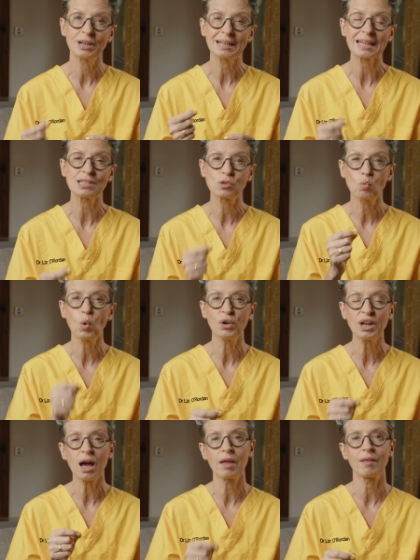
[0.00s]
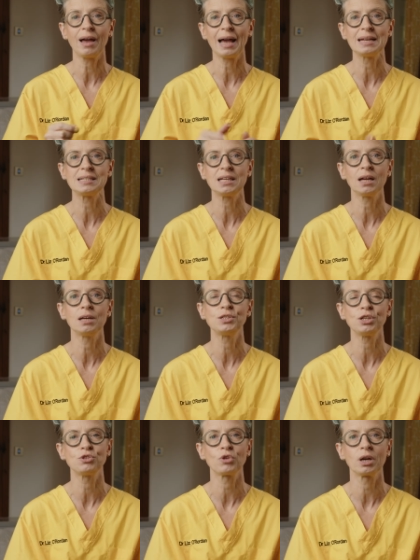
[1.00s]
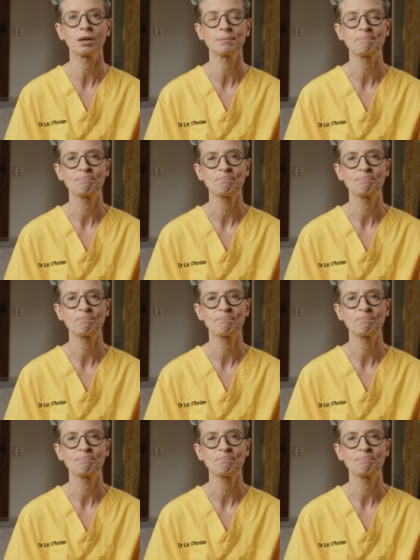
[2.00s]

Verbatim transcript: at least one other anti-HER2 drug.